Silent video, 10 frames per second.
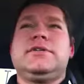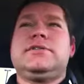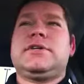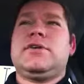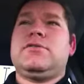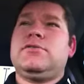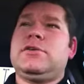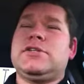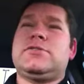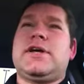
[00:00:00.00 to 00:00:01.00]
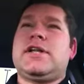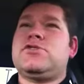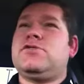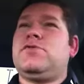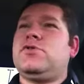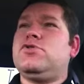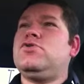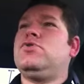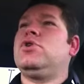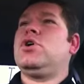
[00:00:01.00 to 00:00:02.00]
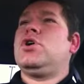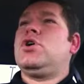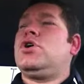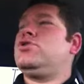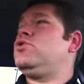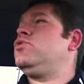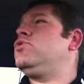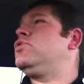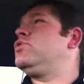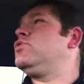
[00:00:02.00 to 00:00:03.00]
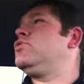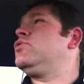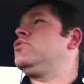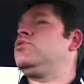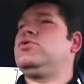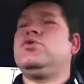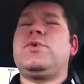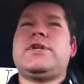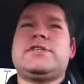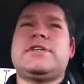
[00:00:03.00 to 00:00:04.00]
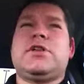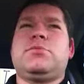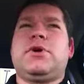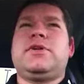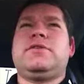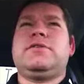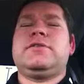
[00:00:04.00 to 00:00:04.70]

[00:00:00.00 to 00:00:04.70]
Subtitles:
So that's what I gotta shoot for. A new way to celebrate.